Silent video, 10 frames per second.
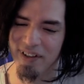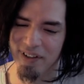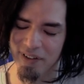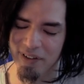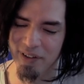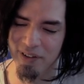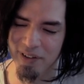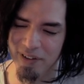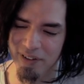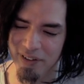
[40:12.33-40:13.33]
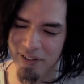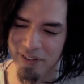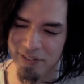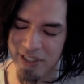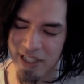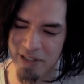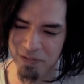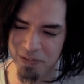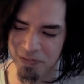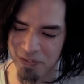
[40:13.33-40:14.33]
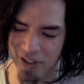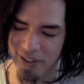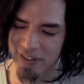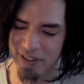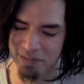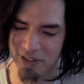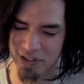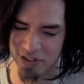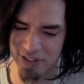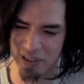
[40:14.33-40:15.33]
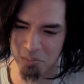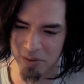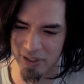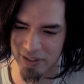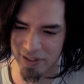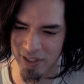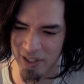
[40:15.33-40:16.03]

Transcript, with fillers: Oh, yay for fun adventure gameplay. Yay!